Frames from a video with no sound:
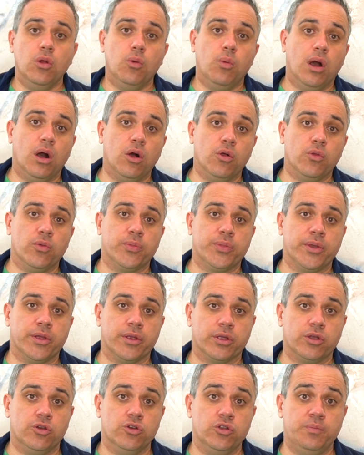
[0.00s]
well,
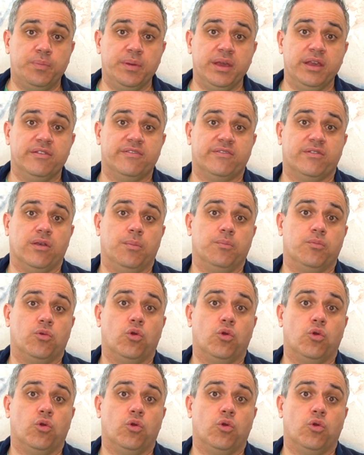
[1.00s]
there could be some